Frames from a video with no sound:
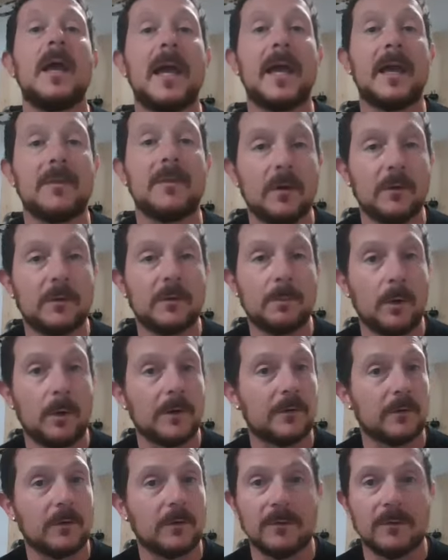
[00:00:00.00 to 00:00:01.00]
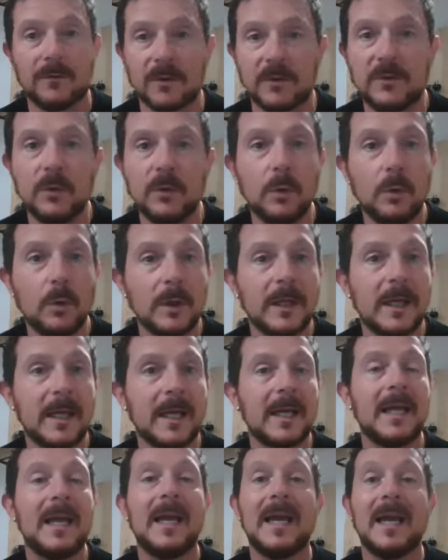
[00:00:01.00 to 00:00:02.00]
And those points are good for
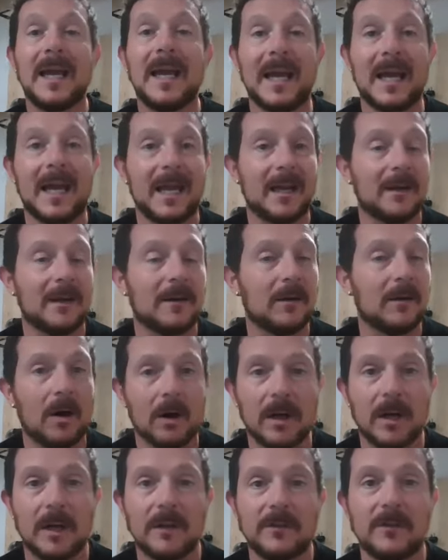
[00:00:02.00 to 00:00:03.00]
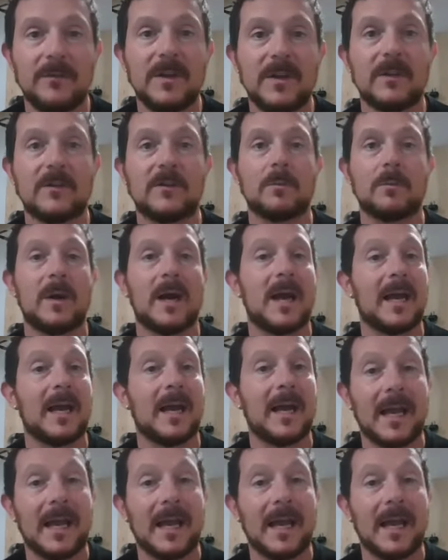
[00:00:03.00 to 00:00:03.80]
tooling and all kinds of Viega swag.